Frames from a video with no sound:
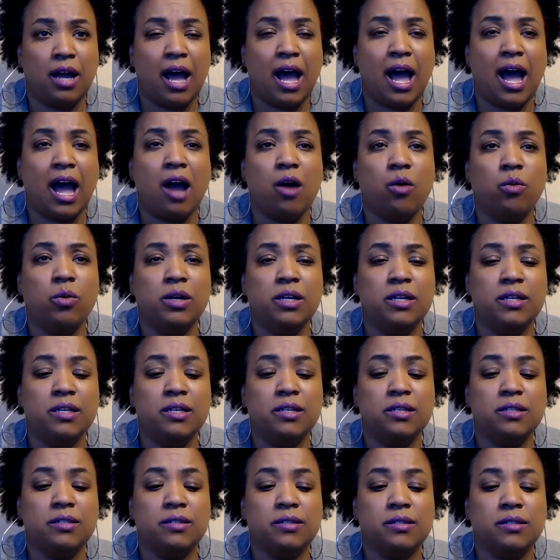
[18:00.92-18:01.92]
I
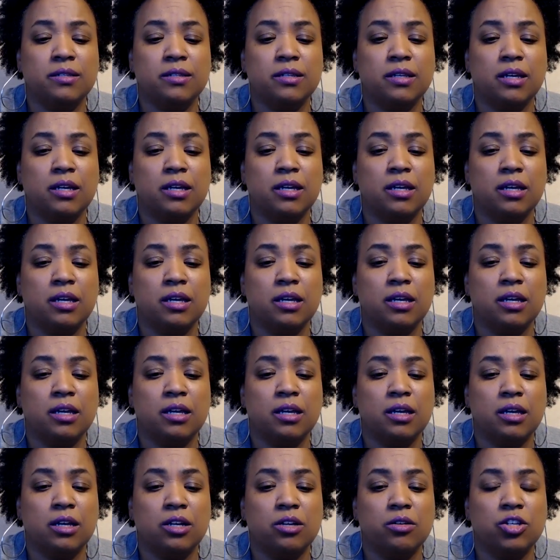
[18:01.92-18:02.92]
was
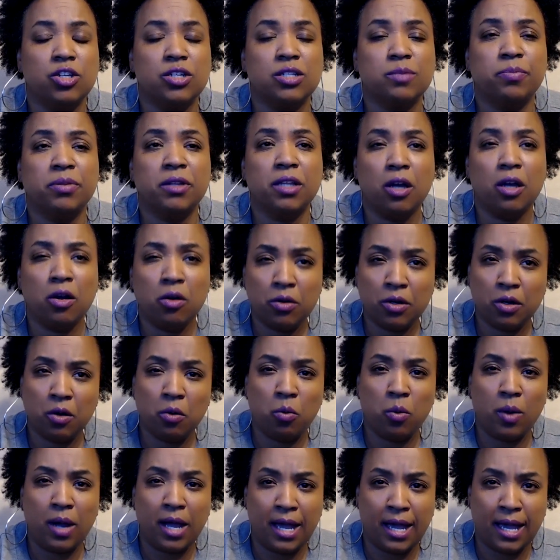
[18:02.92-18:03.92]
just blown
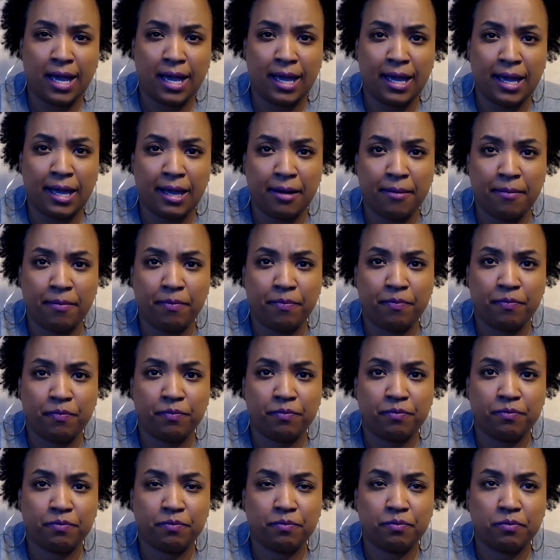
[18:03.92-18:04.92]
away
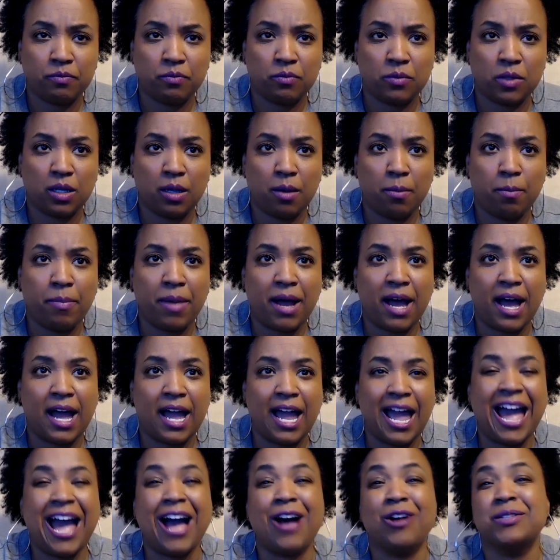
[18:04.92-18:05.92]
by
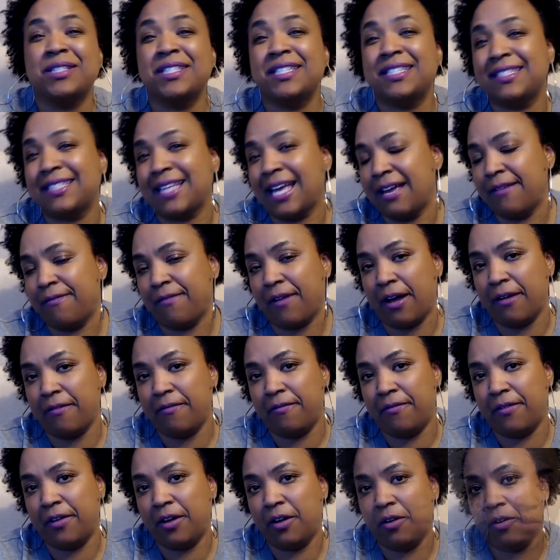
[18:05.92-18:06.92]
how safe I
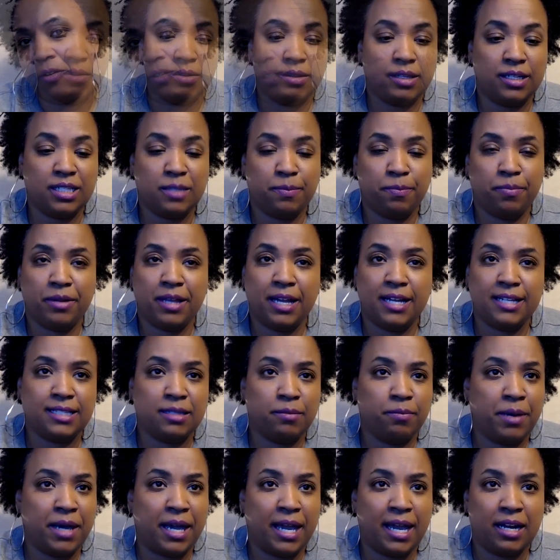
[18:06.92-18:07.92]
felt. This place
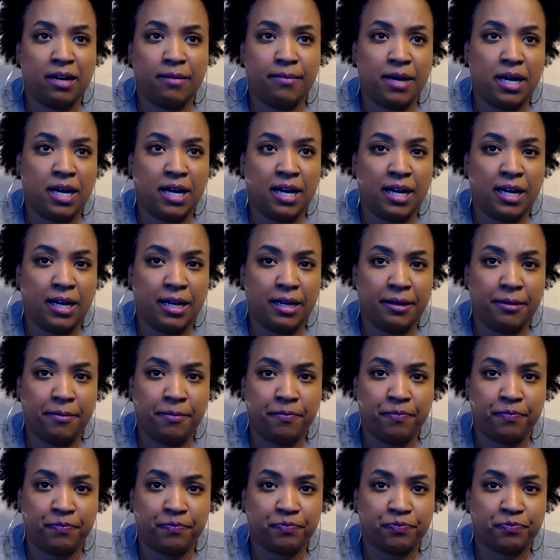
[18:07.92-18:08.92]
in Panama,
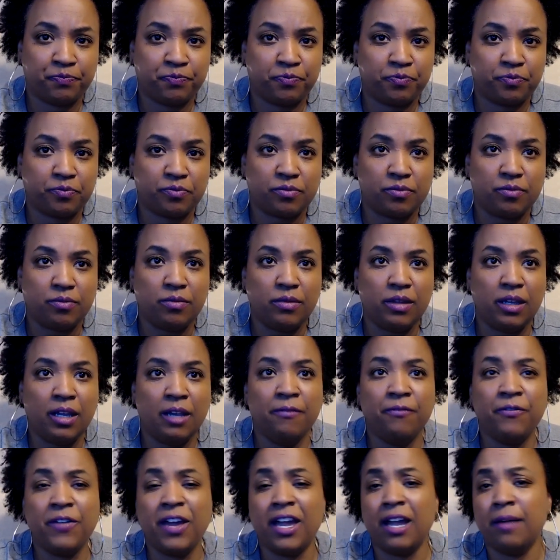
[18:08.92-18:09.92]

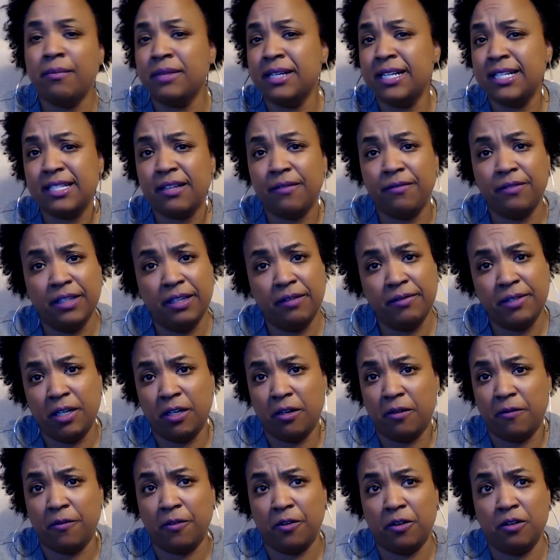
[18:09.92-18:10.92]
families have lived
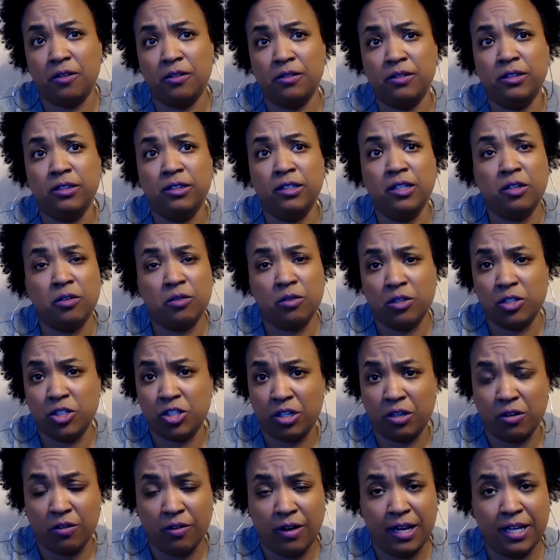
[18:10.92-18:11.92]
here for literal
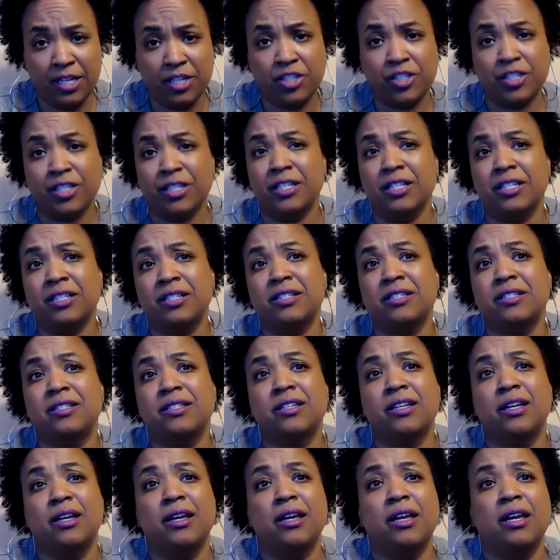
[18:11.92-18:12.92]

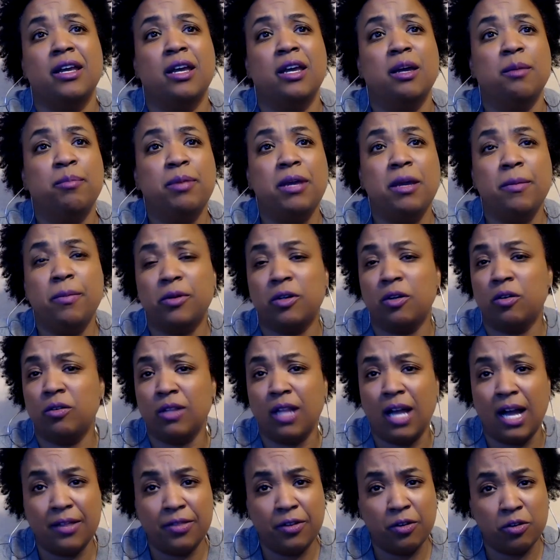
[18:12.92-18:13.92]
generations. People don't
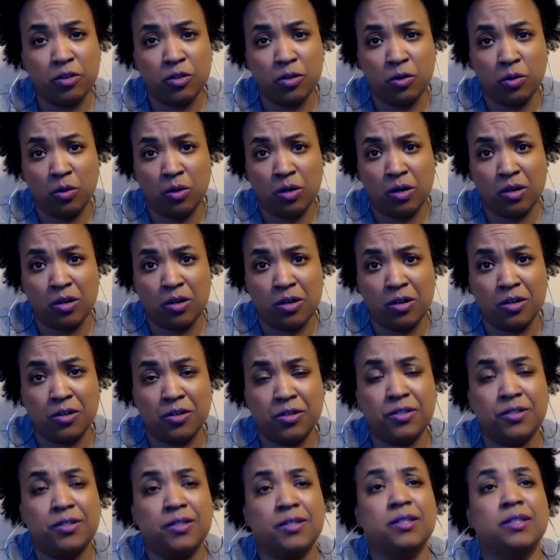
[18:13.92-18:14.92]
lock their
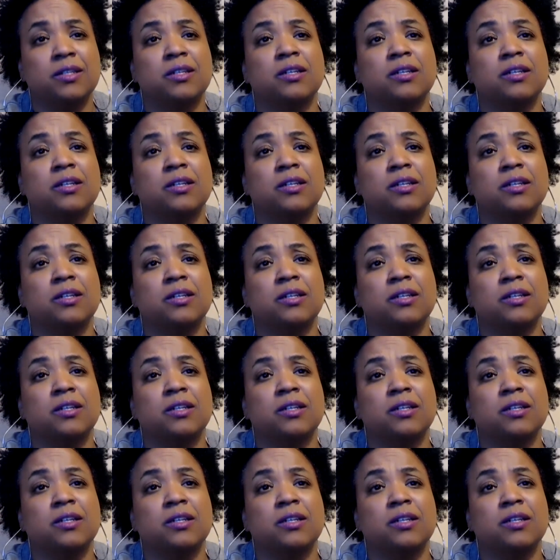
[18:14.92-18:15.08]
doors.